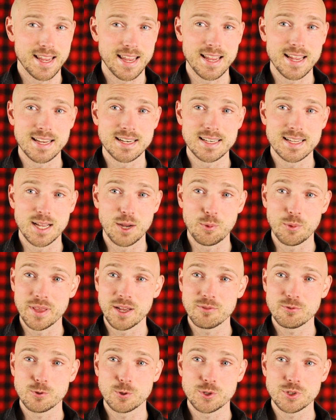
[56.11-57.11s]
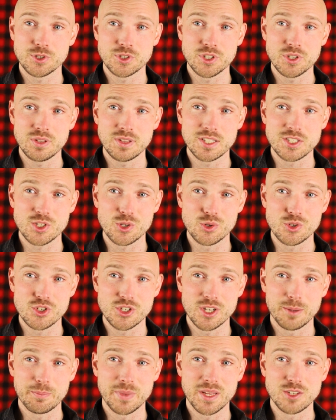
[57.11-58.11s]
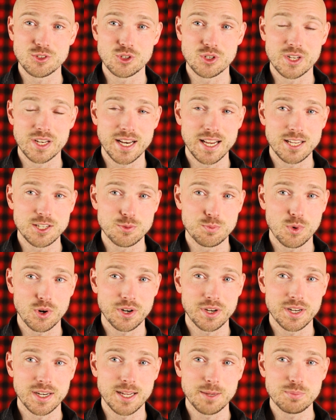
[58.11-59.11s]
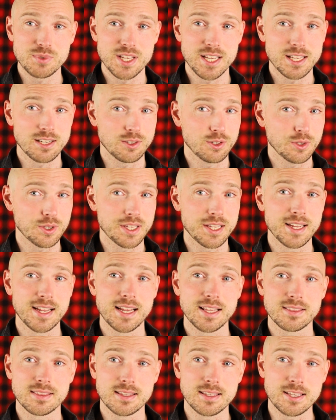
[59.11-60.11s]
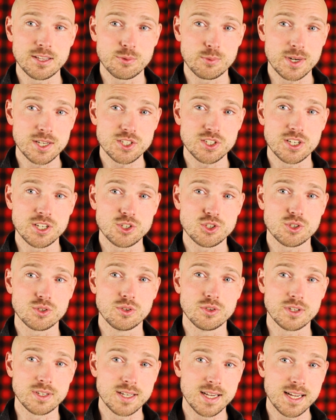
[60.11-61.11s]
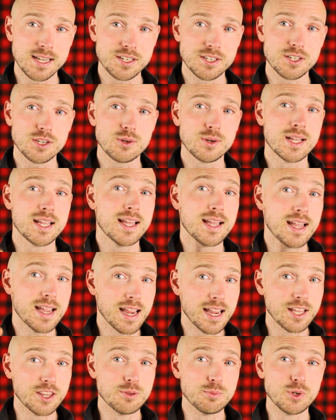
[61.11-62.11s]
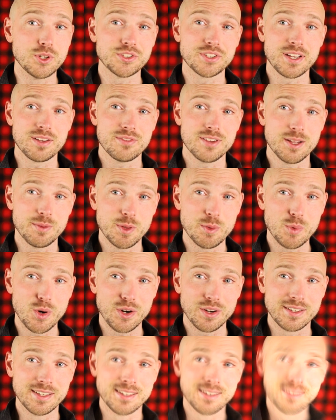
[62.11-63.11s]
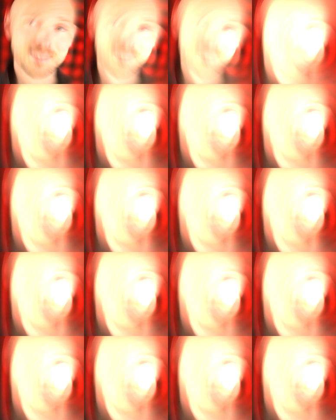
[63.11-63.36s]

And without further ado, let's go and jump into today's market update, looking at the residential, the condo, and the multifamily market.